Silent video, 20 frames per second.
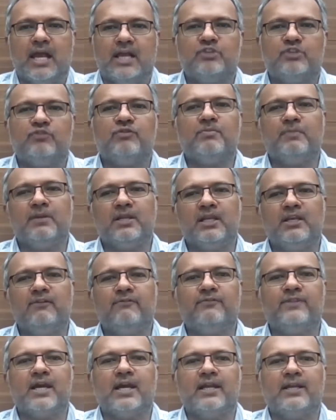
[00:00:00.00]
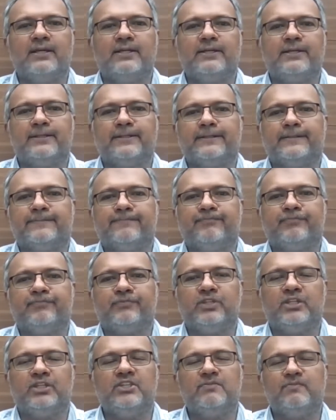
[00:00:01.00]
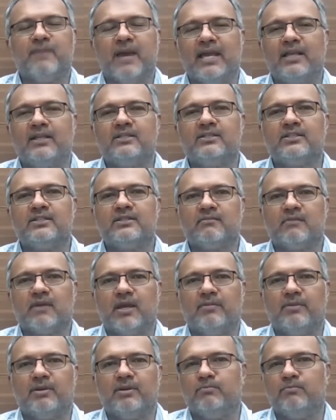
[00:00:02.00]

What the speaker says: As we believe that these banks,